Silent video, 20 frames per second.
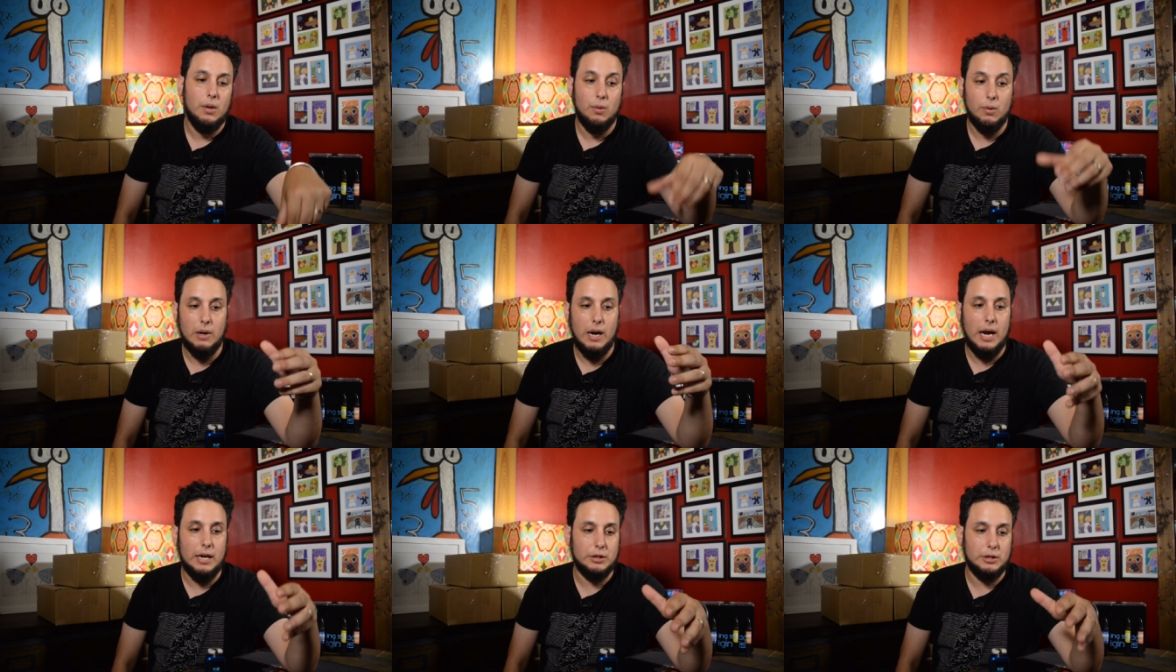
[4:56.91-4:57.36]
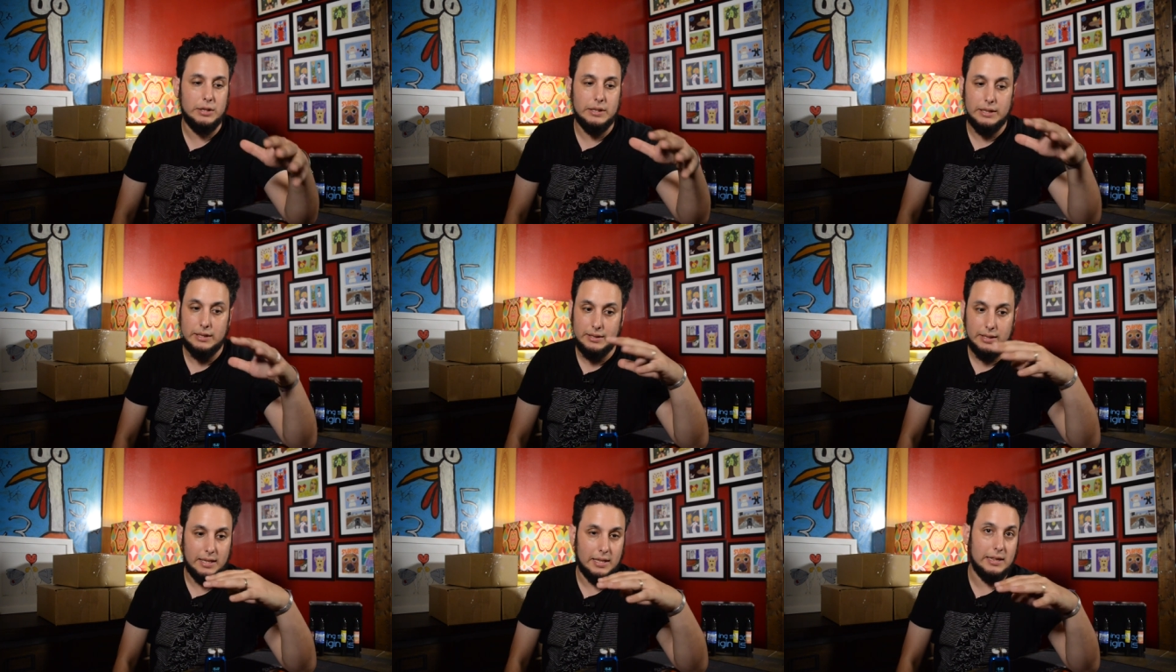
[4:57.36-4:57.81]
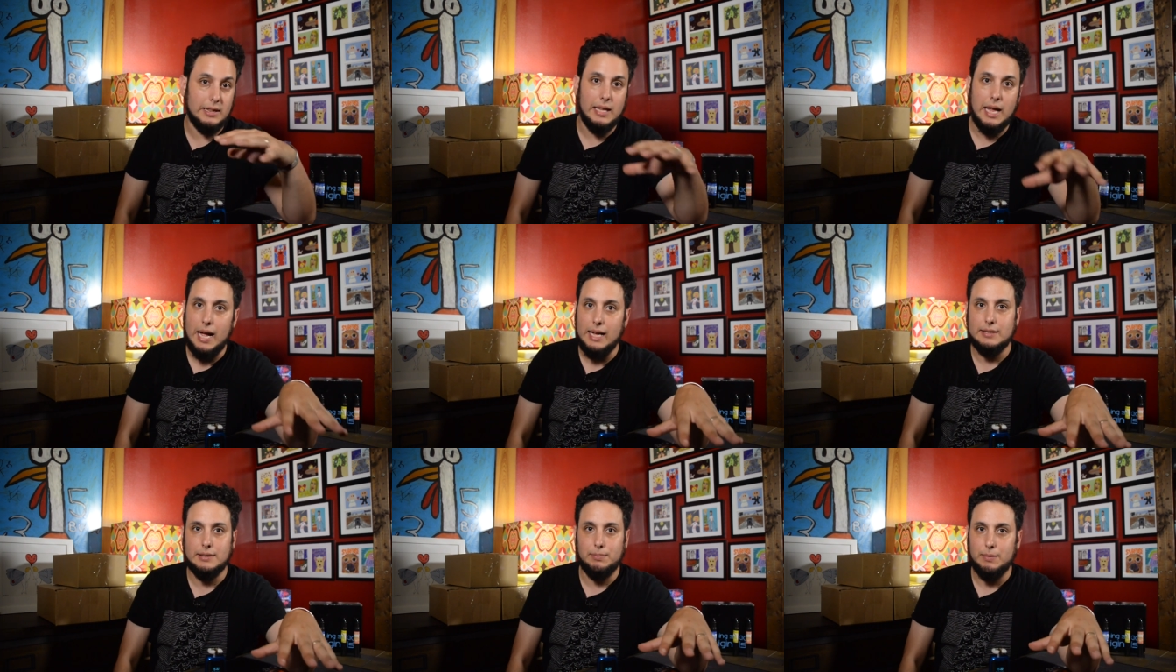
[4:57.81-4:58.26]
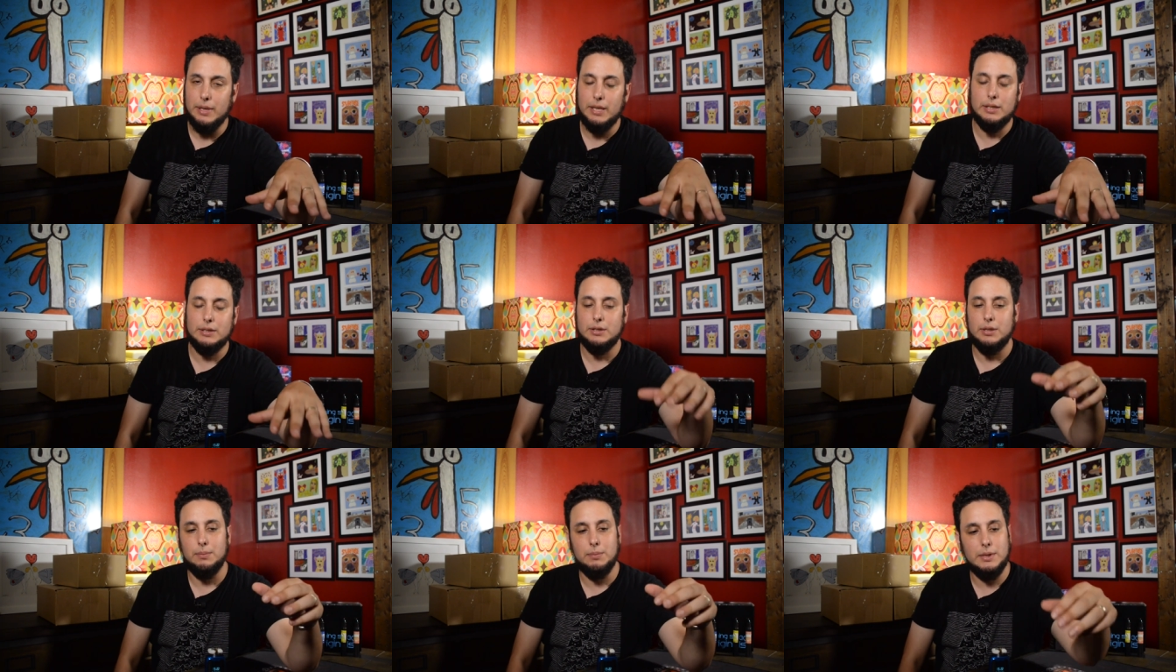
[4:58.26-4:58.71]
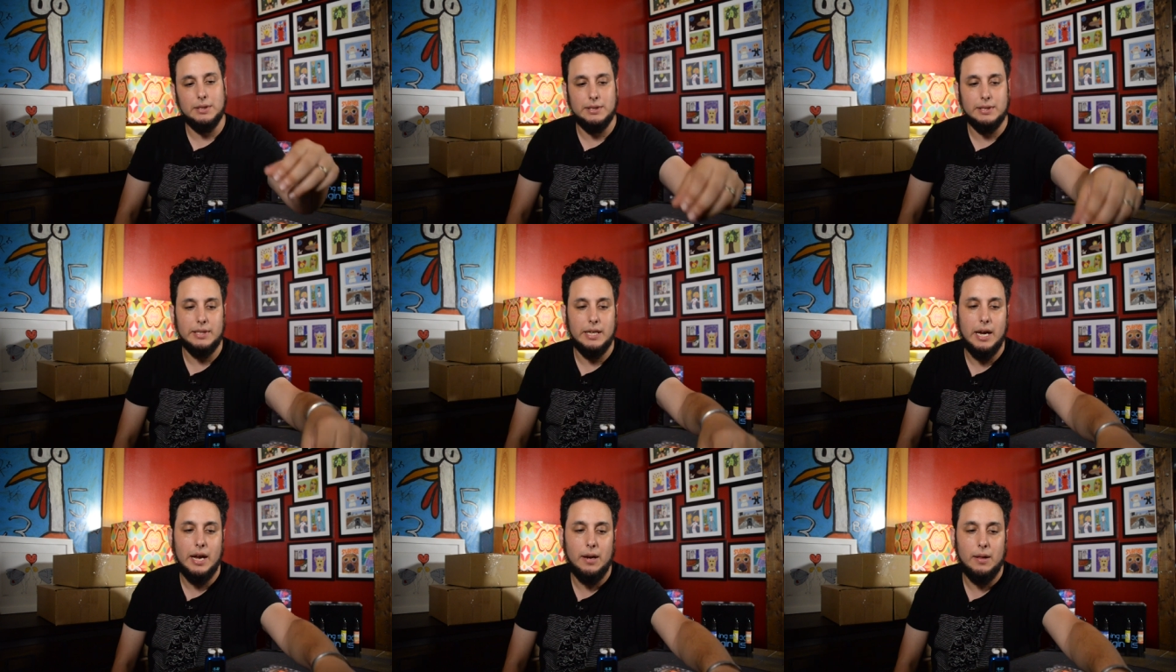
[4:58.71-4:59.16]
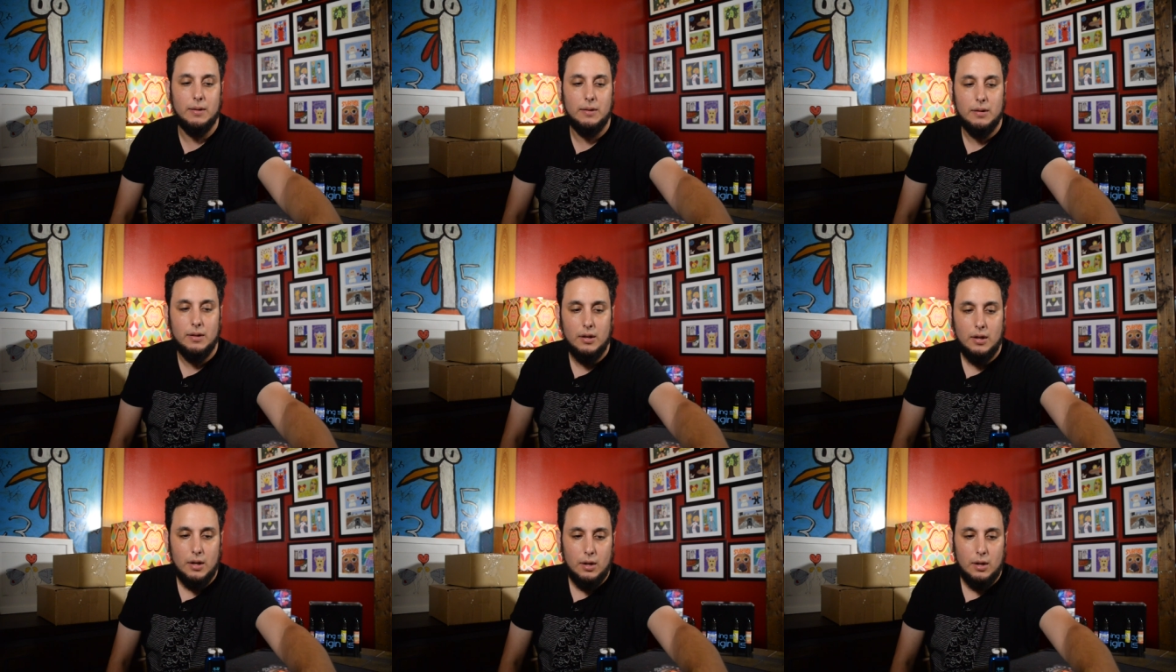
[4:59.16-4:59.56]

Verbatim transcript: We're actually, it's like a last minute trip to Seattle.